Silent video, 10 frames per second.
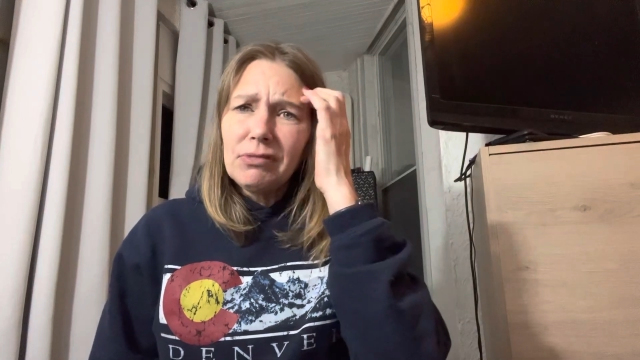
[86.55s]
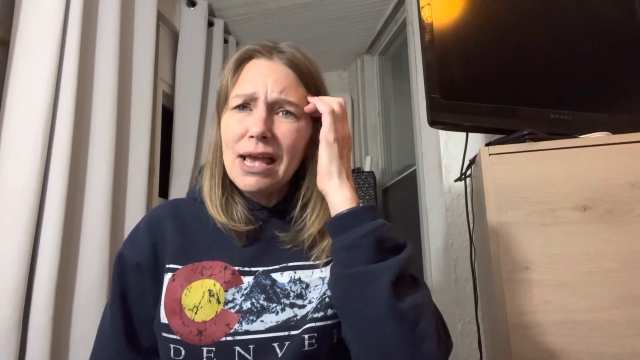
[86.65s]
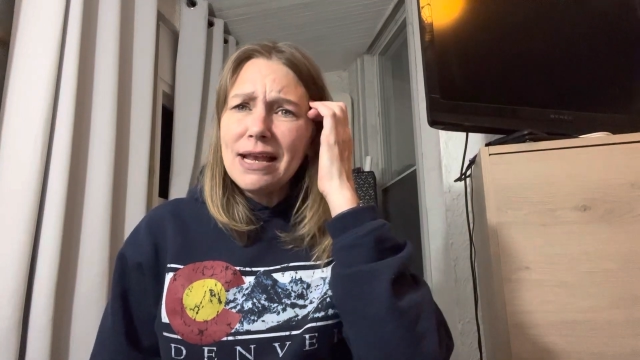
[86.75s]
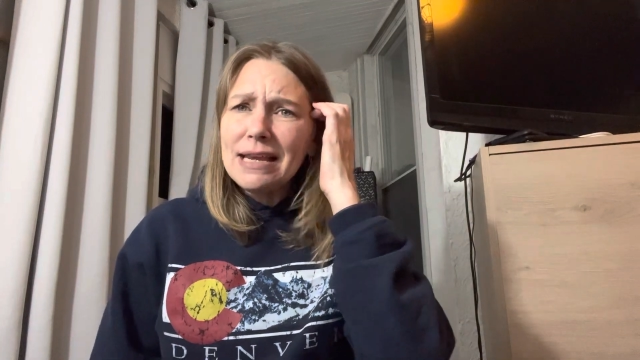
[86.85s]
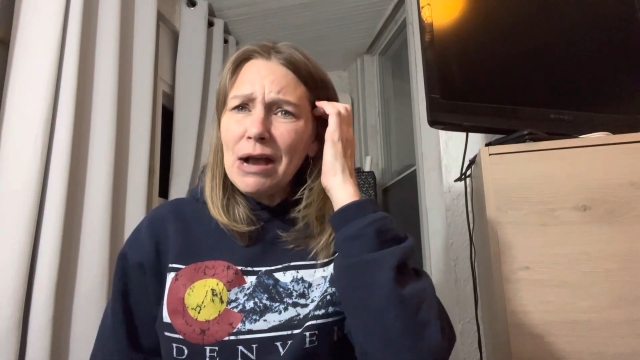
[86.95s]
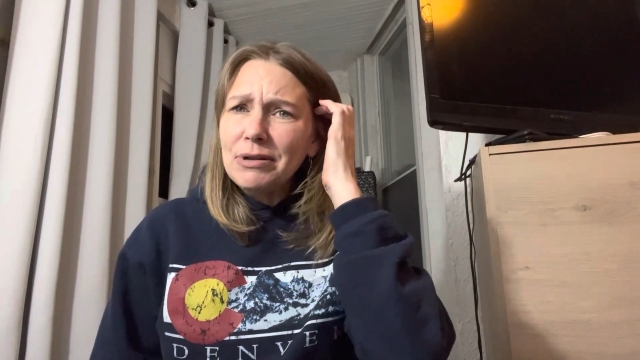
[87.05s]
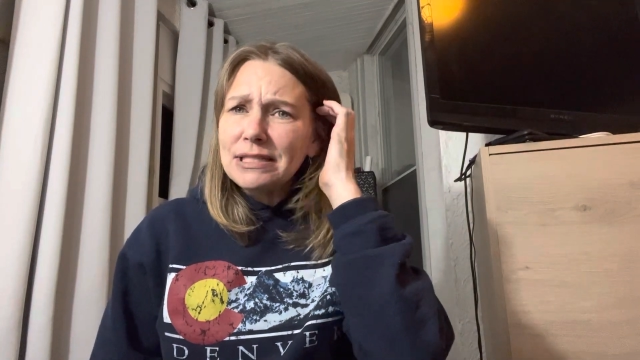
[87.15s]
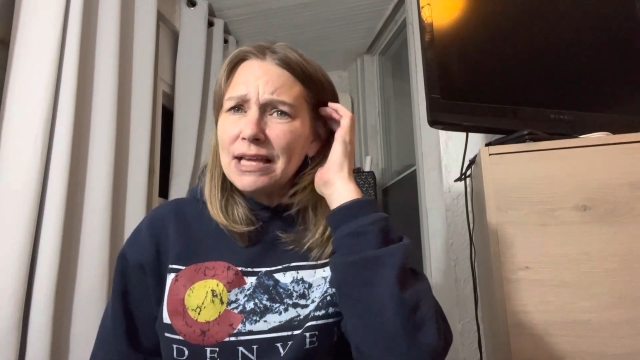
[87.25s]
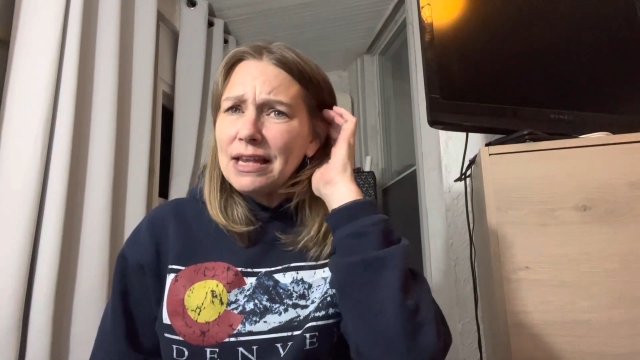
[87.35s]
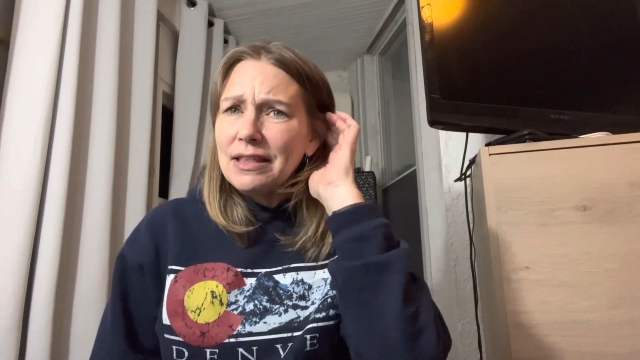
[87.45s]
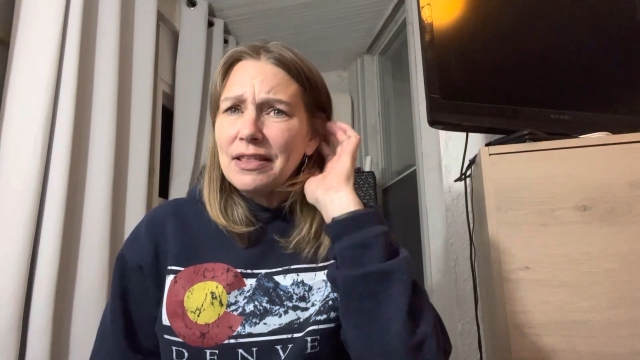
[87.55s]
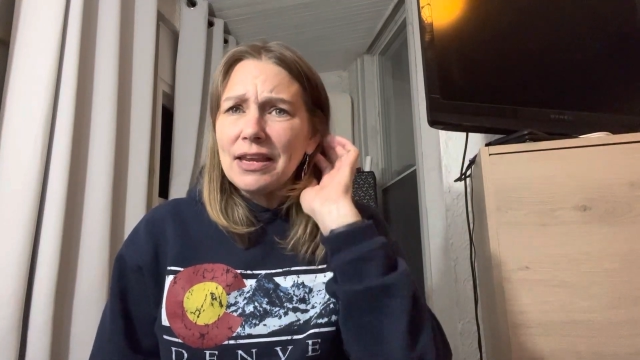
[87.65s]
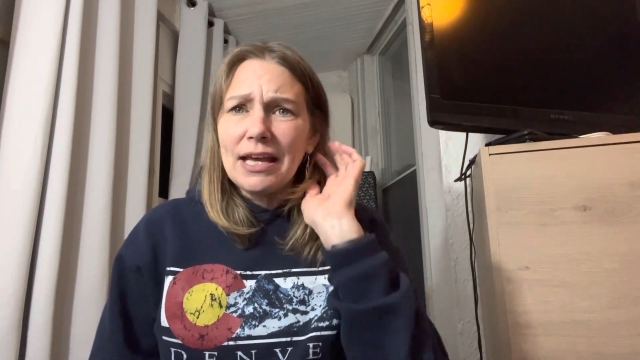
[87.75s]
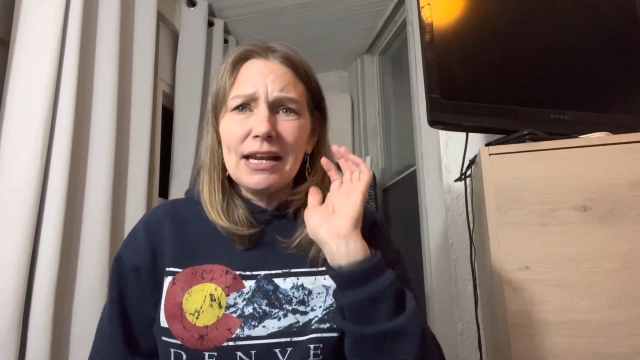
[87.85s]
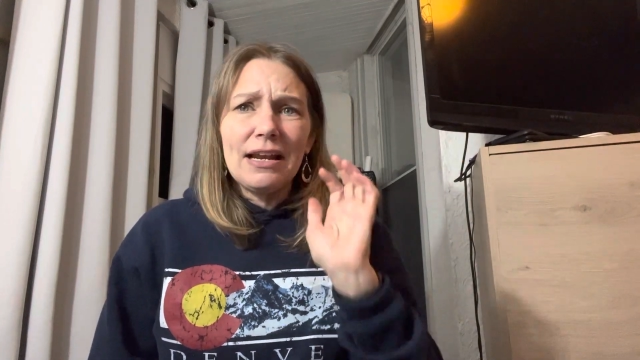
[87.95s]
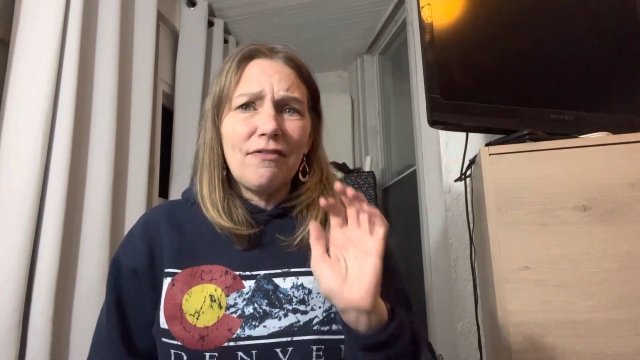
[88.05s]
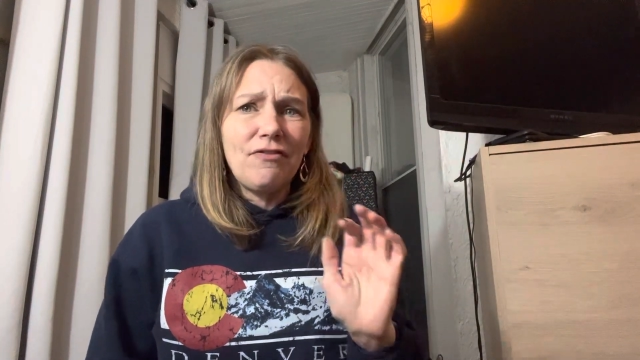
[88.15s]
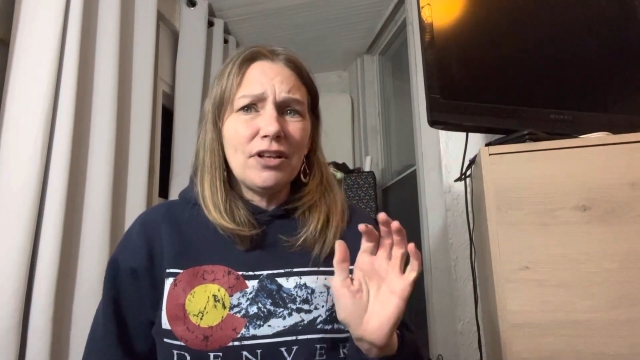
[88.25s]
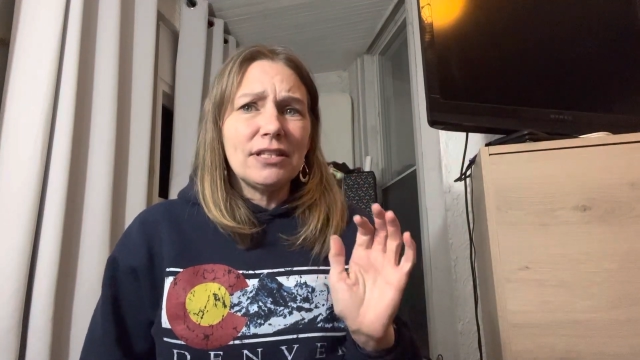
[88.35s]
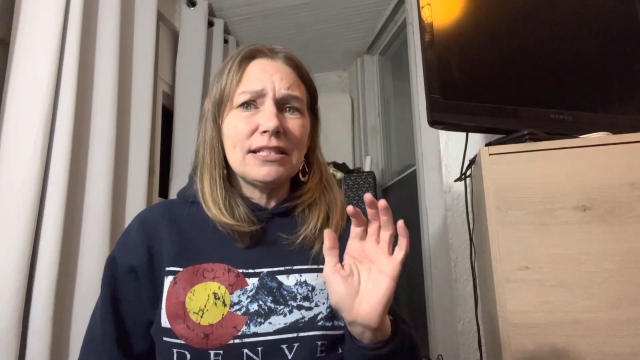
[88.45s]
And now it's the end of the night, and it
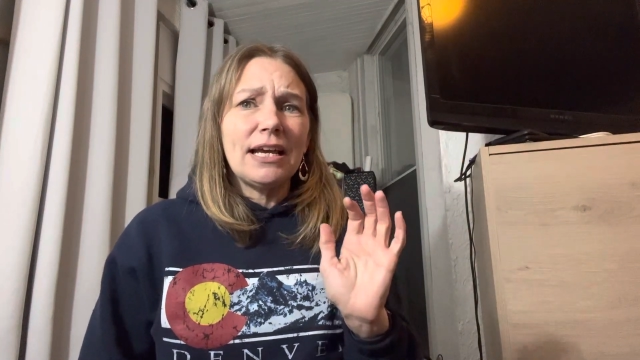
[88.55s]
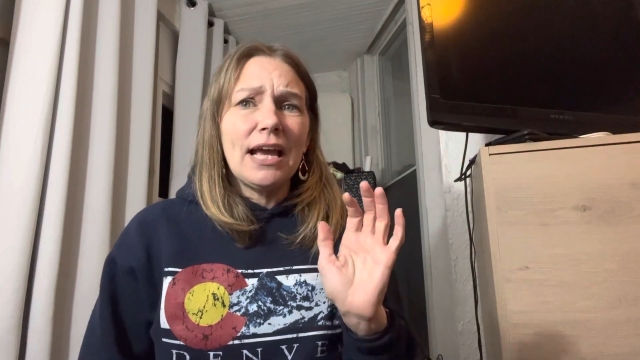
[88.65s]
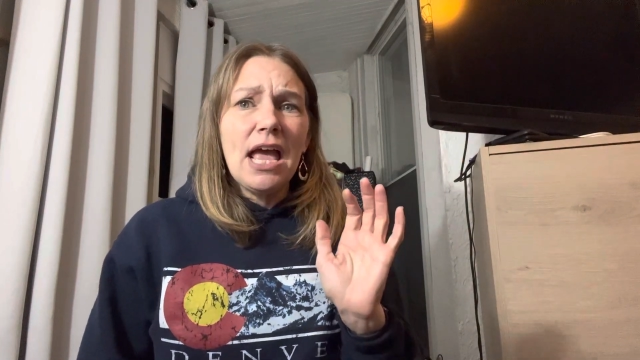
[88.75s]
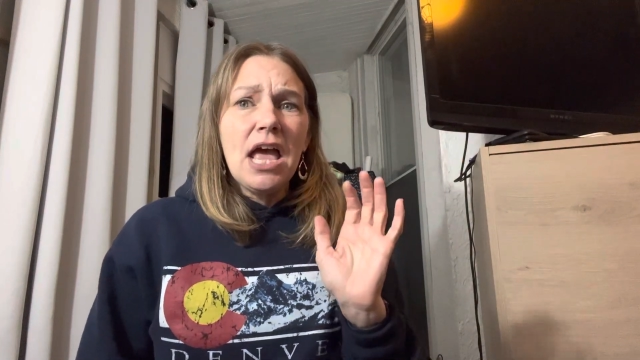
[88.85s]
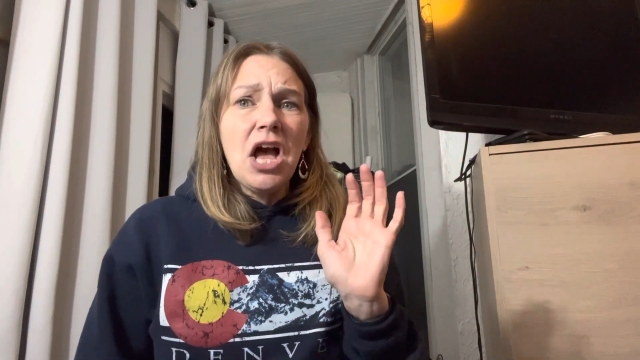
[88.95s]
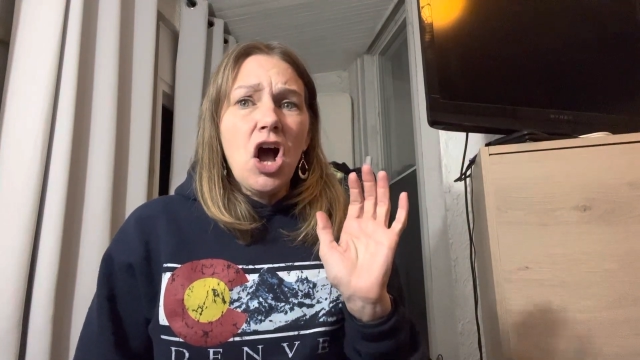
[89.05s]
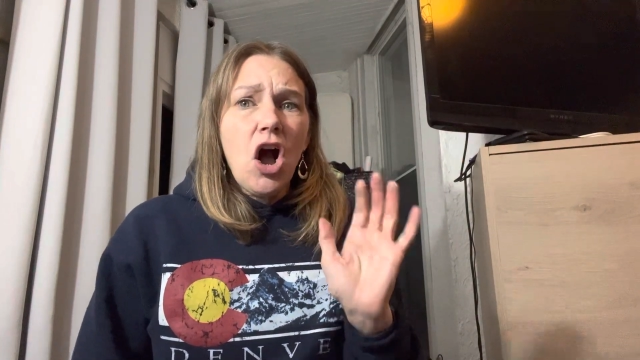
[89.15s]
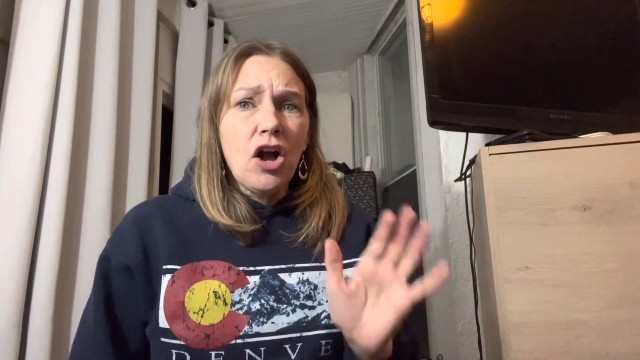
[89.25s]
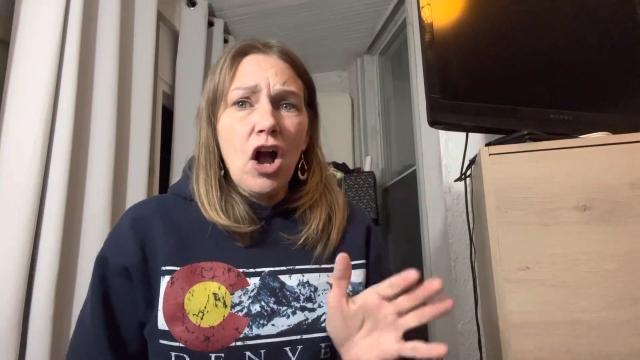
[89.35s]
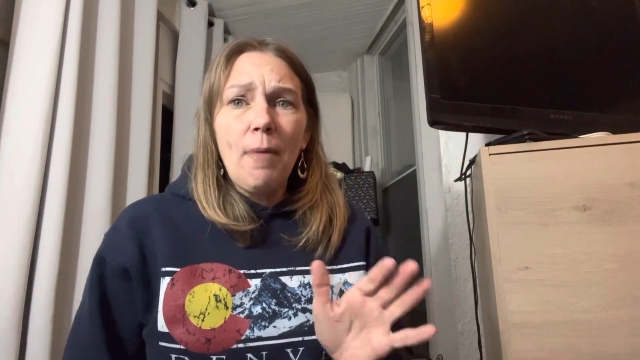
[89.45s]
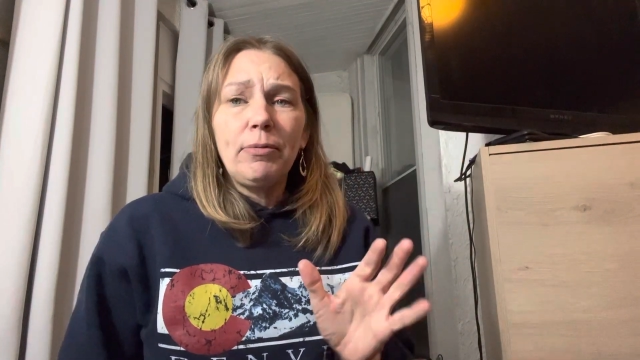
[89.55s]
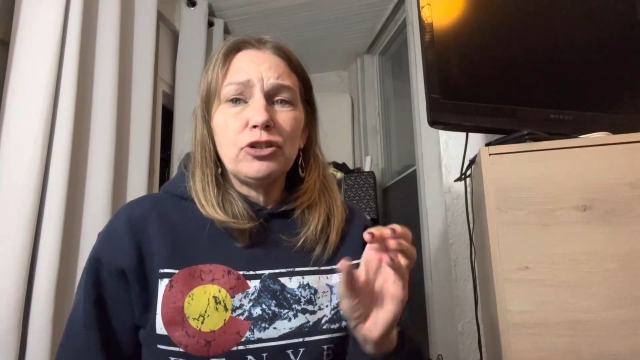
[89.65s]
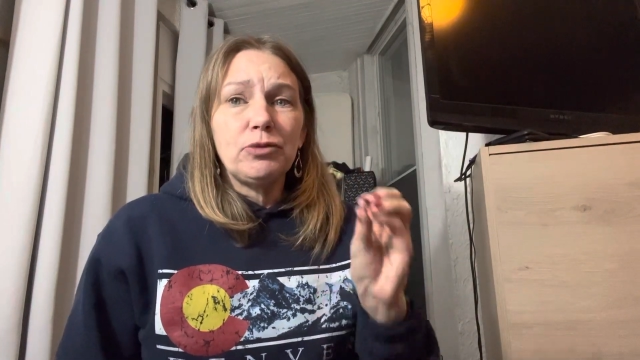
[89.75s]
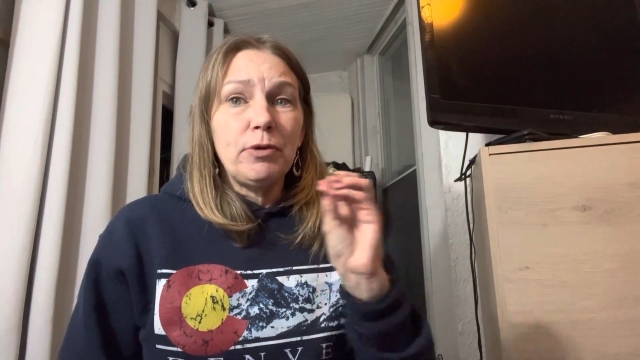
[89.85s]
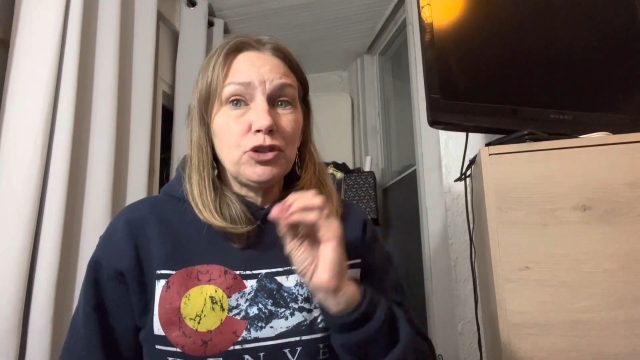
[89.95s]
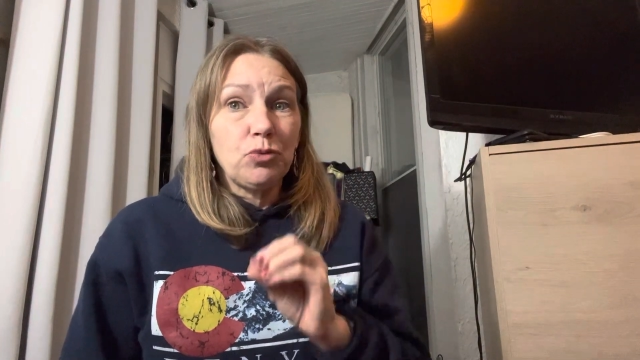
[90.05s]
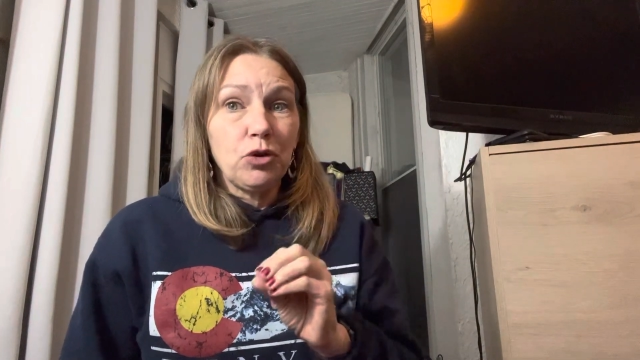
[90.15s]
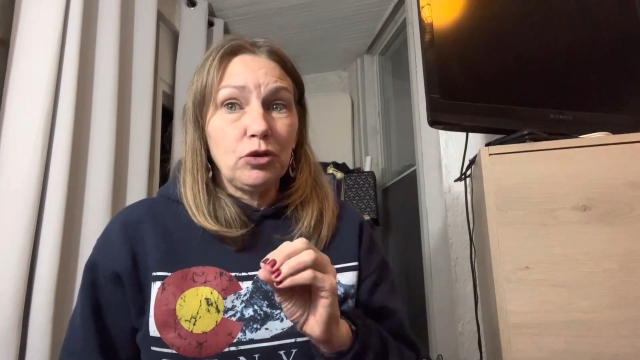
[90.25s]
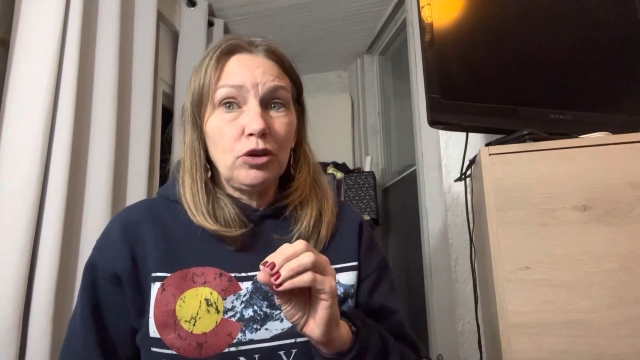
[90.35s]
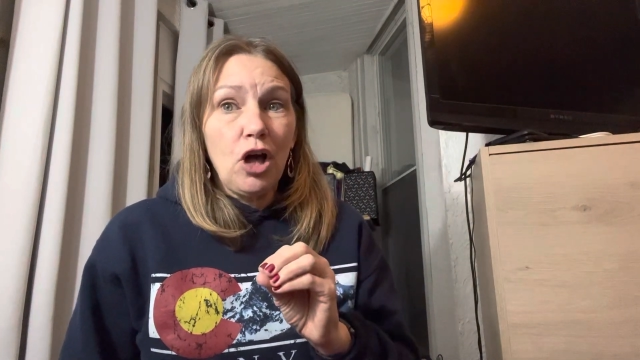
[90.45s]
feels like accomplishments
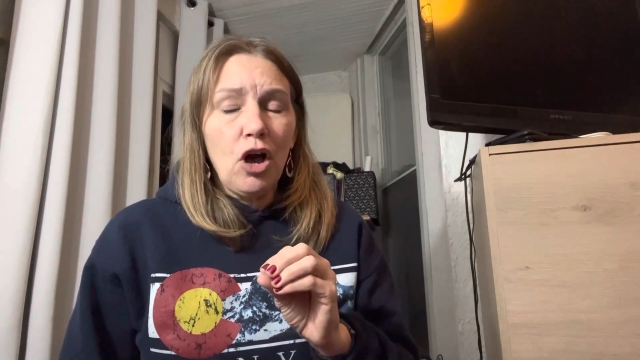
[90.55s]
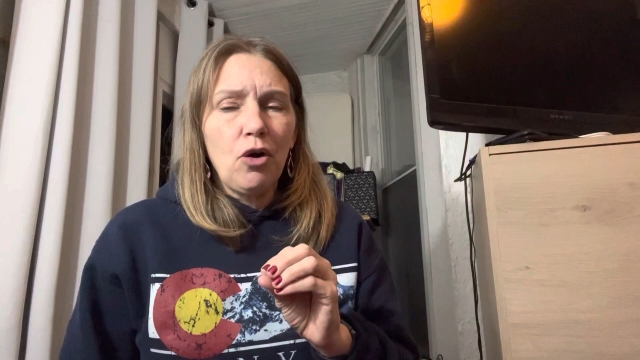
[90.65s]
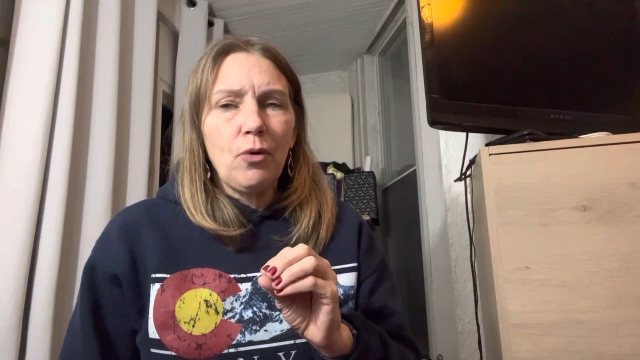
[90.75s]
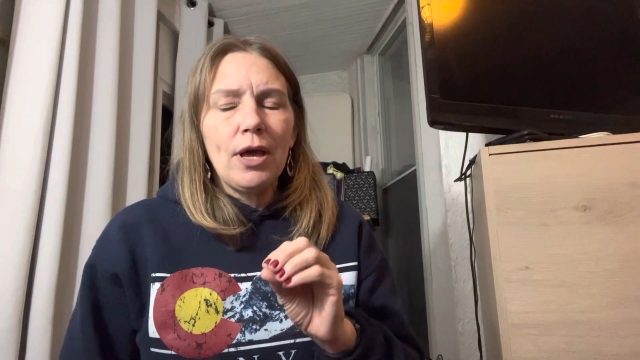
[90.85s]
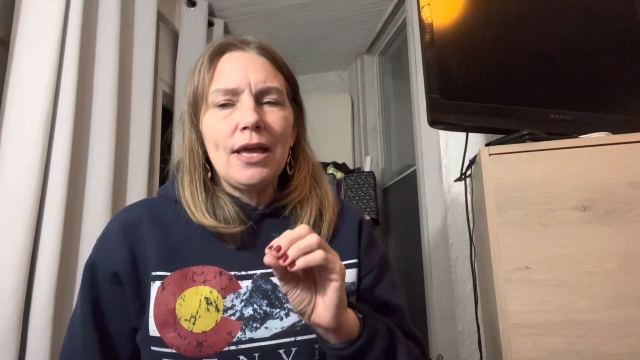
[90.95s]
were low.